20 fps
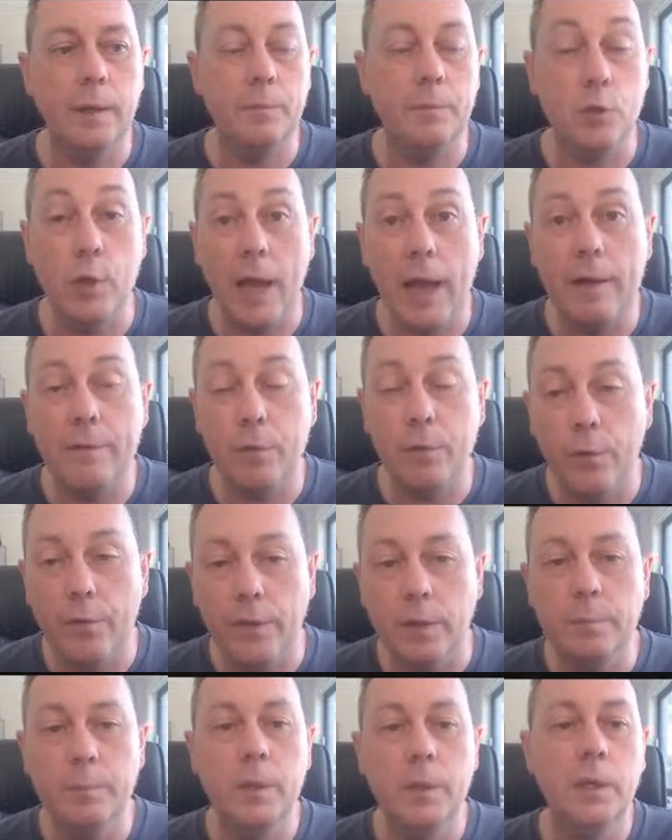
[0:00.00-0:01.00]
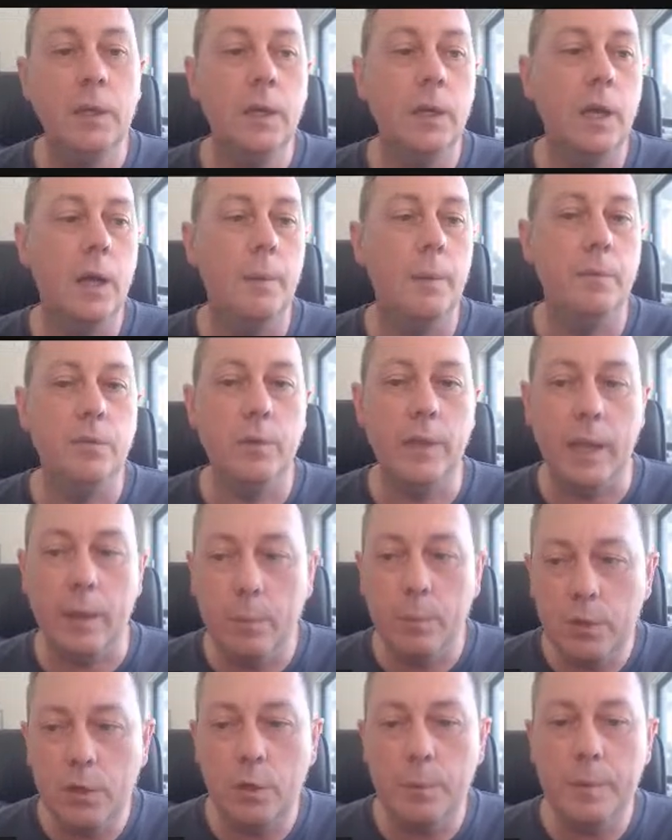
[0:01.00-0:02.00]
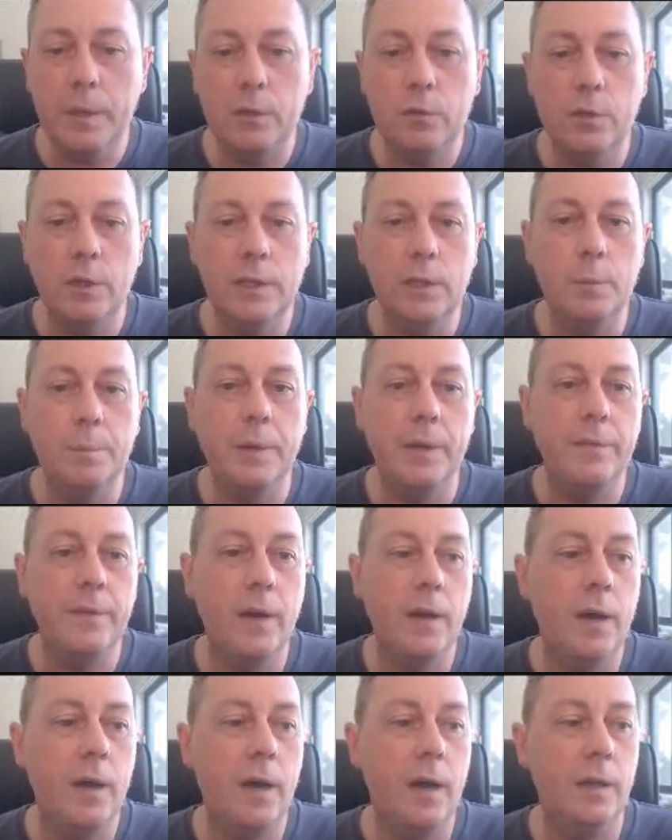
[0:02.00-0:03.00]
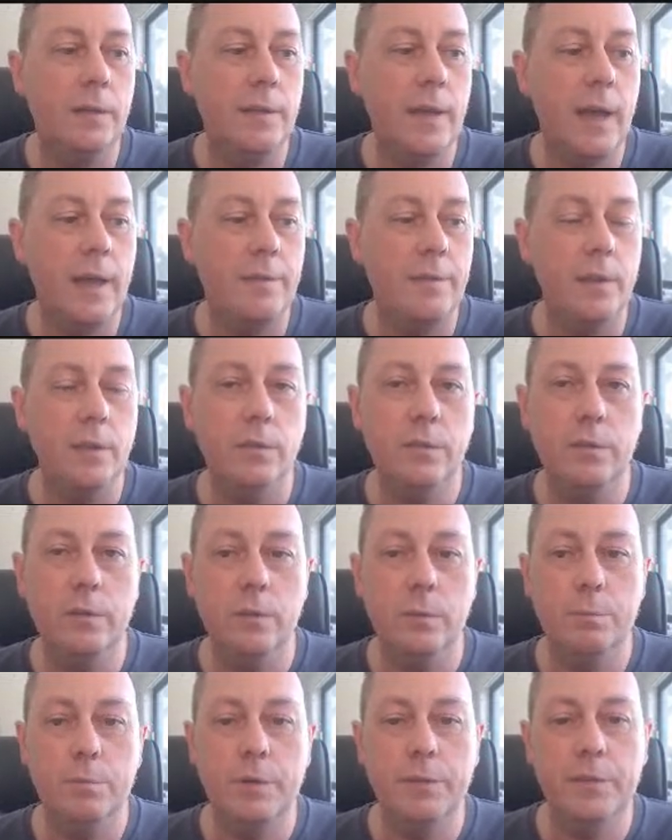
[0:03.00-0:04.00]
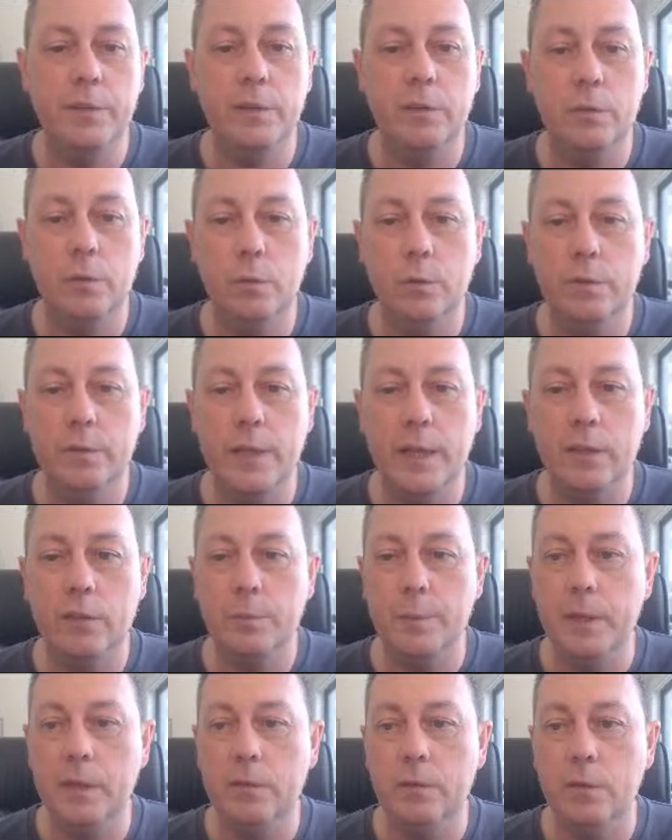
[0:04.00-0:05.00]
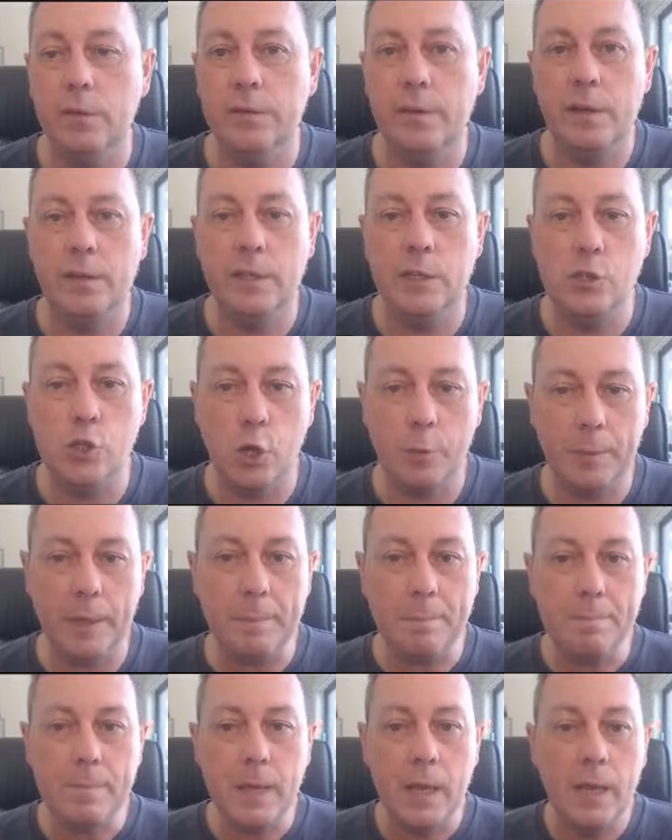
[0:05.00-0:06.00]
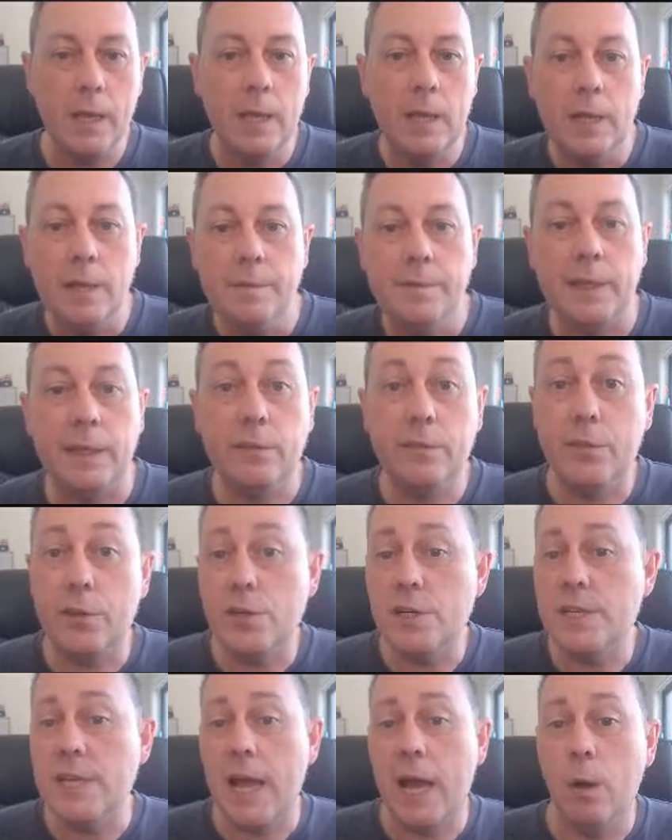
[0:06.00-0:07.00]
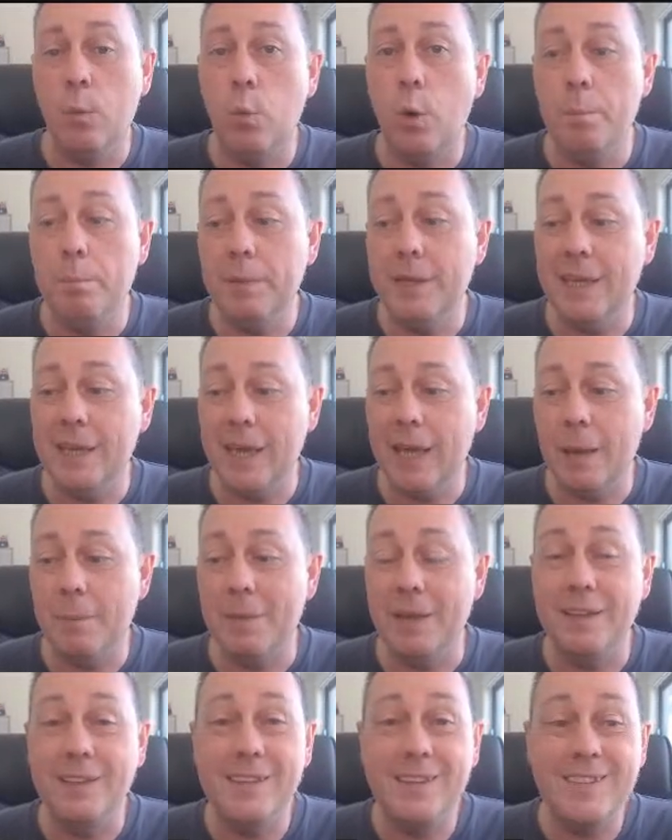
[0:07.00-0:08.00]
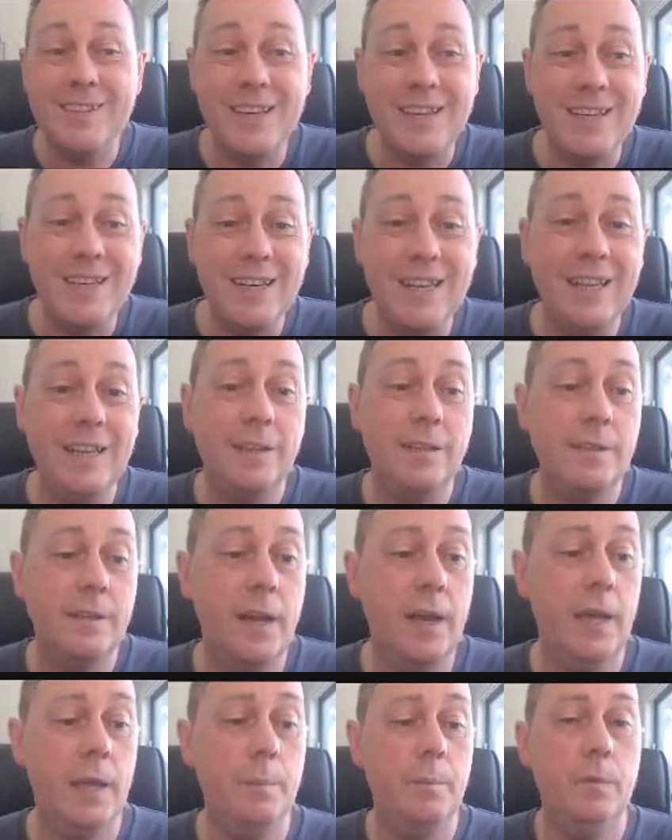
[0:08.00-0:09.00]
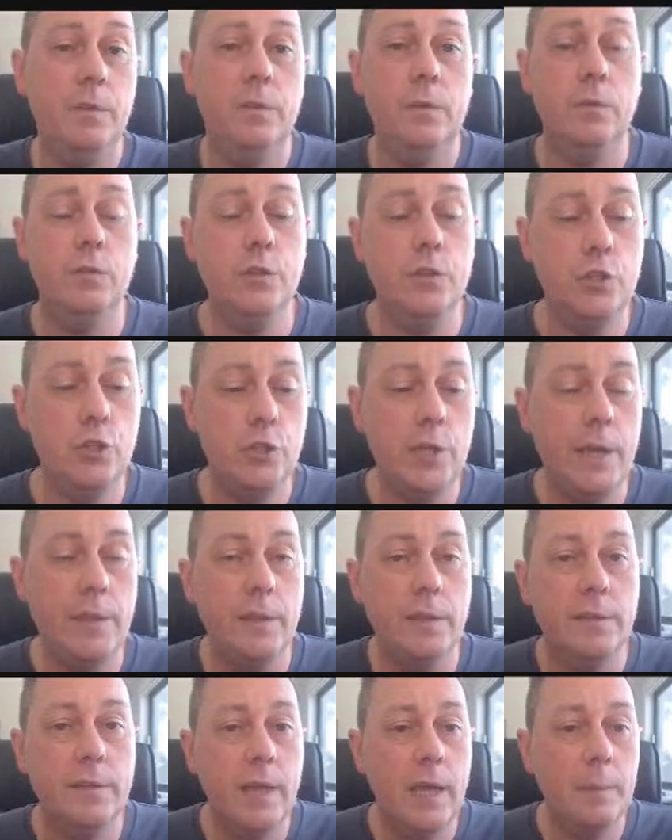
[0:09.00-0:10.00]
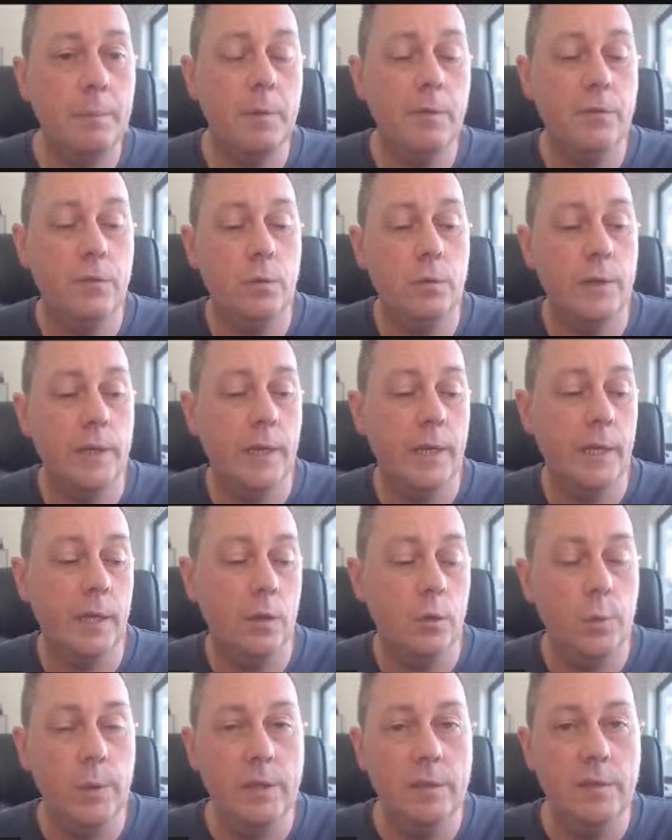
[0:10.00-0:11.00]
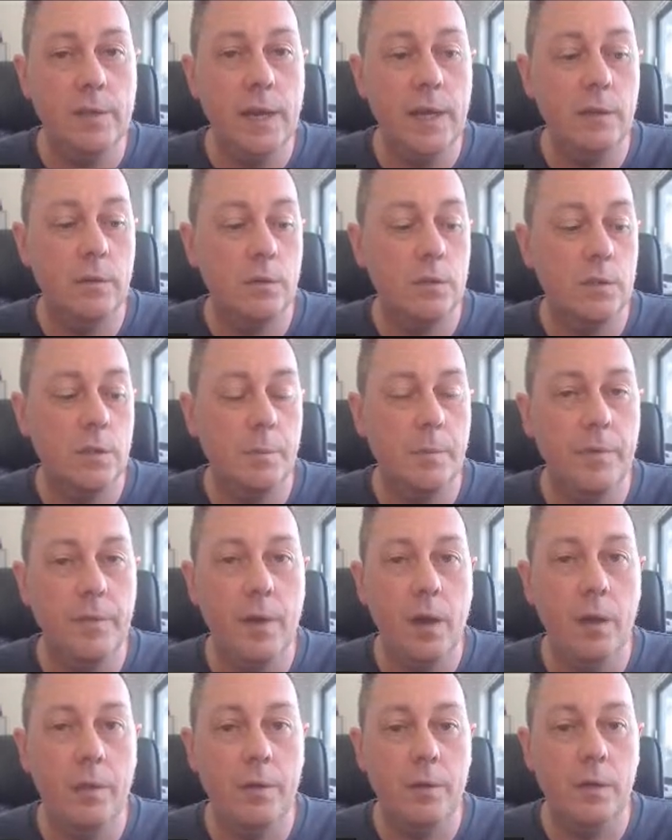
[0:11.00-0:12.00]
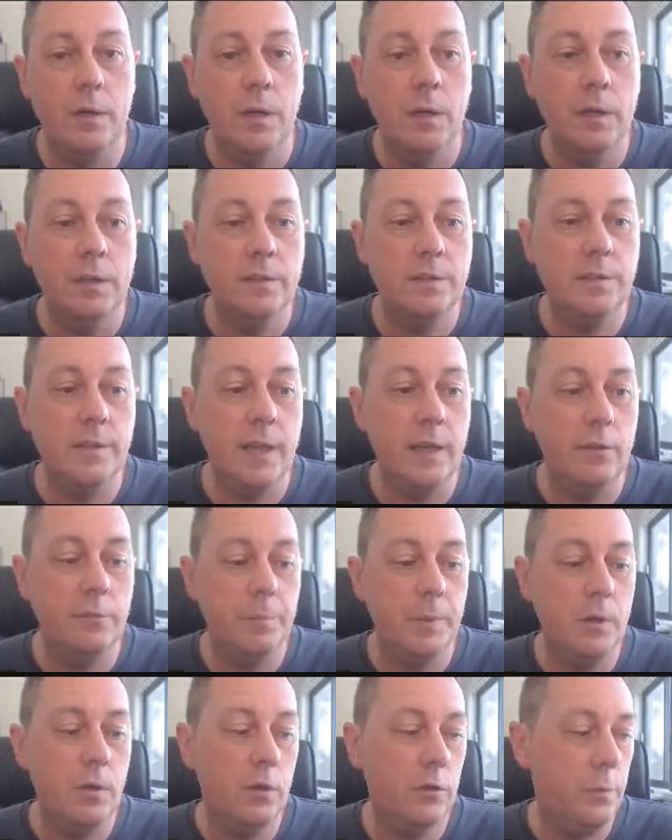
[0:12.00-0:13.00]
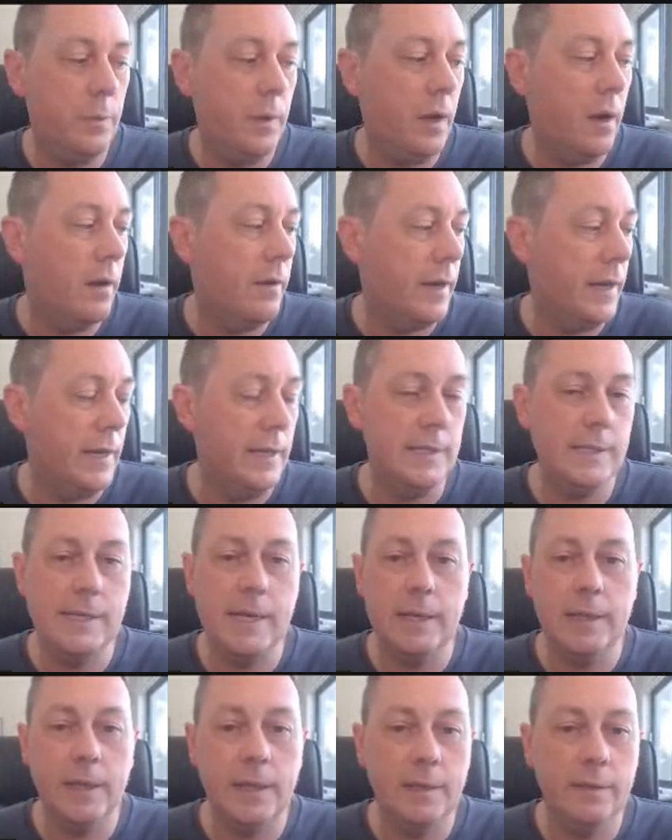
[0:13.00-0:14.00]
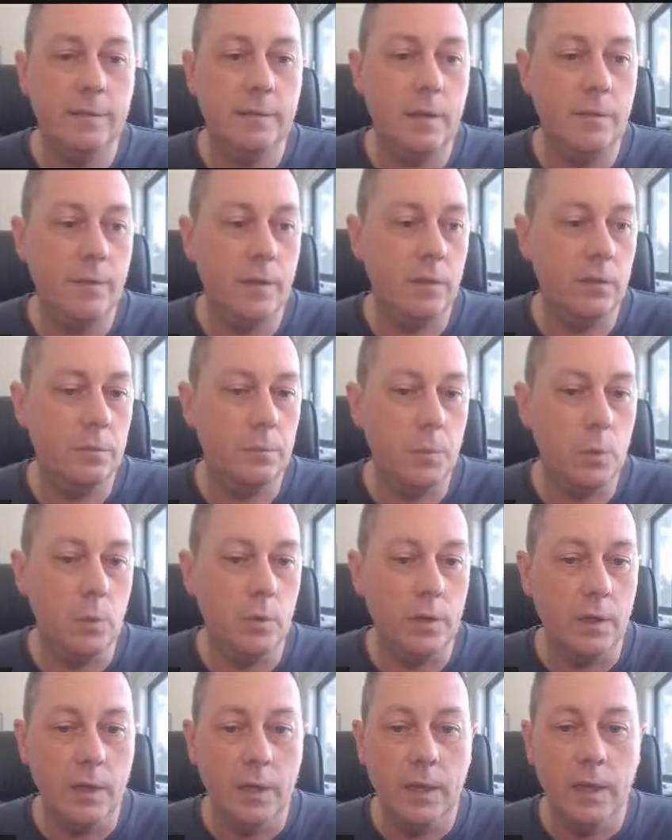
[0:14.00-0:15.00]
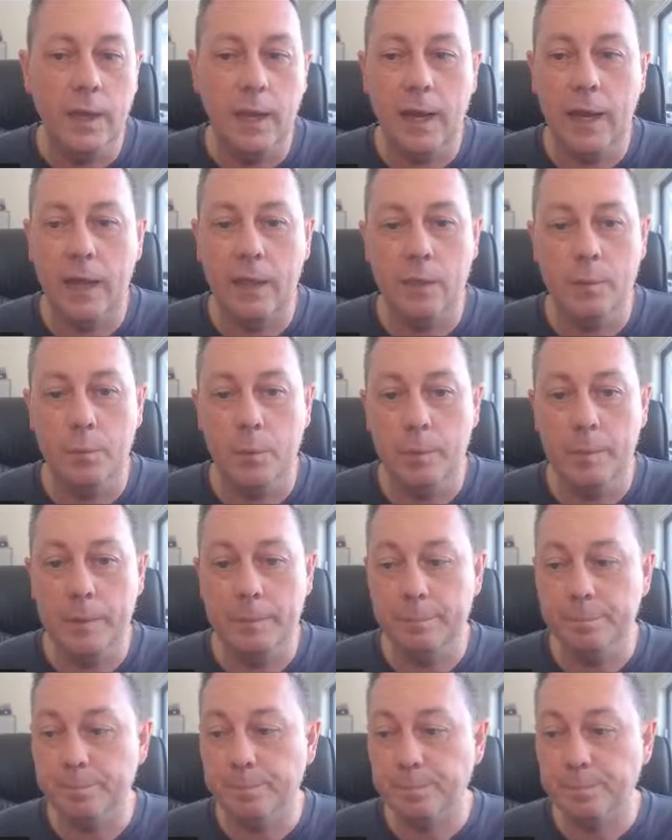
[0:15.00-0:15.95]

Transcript: You have on them. So yeah, going to do a little bit of a dive into privacy tools next week. So certainly join me next Thursday at 1 p.m. Sydney time. So just check the time if you're in Queensland or some of the other states, because we are in daylight savings mode at the moment.